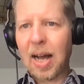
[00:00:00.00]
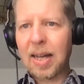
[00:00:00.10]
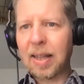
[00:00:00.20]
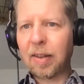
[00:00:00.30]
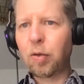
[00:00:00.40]

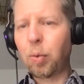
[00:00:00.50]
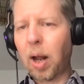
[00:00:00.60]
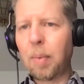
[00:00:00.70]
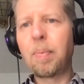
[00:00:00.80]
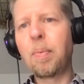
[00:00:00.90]
this is what
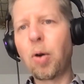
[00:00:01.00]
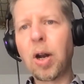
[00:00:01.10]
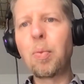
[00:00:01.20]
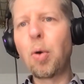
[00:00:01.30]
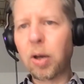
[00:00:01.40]
I'm
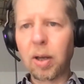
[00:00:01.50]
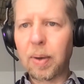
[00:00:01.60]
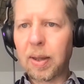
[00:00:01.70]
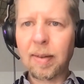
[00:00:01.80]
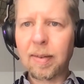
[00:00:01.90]
working
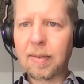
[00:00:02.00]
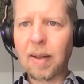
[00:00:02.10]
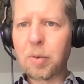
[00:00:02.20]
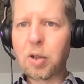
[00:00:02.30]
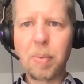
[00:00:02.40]
with as an
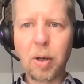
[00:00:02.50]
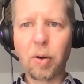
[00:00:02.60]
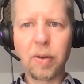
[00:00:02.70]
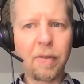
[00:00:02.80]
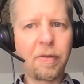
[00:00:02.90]
assumption,
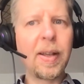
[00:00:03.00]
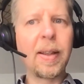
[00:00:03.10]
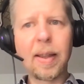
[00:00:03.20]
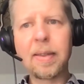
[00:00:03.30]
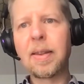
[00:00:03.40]
because I feel
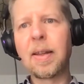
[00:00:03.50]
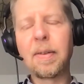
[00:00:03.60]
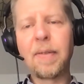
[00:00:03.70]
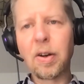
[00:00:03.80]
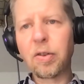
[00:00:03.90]
that
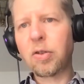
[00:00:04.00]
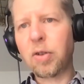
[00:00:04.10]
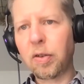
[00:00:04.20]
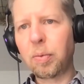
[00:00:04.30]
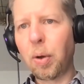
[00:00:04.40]
the vendors are
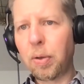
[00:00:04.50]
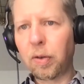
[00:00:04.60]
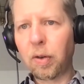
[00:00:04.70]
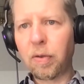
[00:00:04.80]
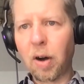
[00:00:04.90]
trustworthy
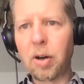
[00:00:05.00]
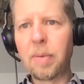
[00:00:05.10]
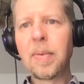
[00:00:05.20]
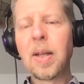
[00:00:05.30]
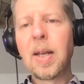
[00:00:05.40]
so far,
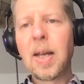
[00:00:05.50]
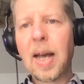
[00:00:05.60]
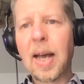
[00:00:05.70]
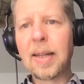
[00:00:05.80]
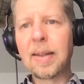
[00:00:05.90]

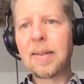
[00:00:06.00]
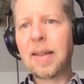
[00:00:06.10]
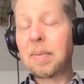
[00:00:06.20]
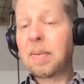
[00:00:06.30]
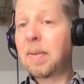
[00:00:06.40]
and
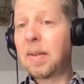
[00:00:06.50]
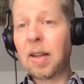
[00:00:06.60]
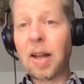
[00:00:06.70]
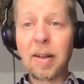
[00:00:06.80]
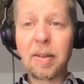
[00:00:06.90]
that
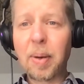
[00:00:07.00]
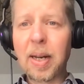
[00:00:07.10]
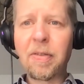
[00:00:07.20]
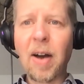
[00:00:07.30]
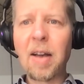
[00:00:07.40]

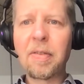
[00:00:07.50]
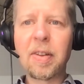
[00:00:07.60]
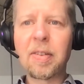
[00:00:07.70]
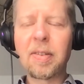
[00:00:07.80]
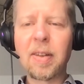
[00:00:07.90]
25
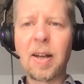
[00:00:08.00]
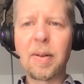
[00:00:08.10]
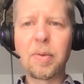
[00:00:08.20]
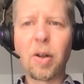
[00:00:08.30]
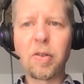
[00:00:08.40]
is
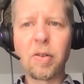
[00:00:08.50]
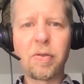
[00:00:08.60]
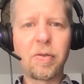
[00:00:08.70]
not so